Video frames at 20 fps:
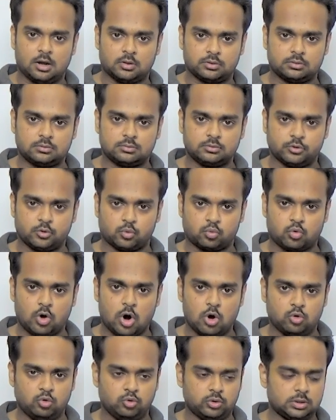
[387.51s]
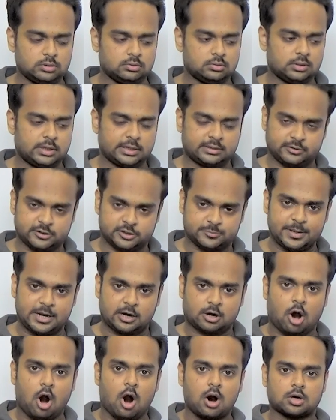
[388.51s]
on the road, like there's been
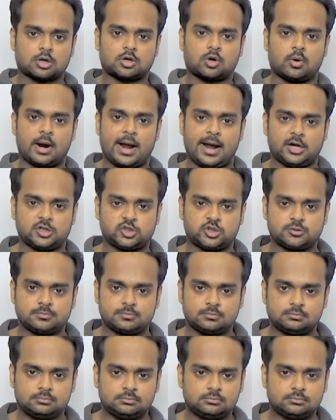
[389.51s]
a car crash.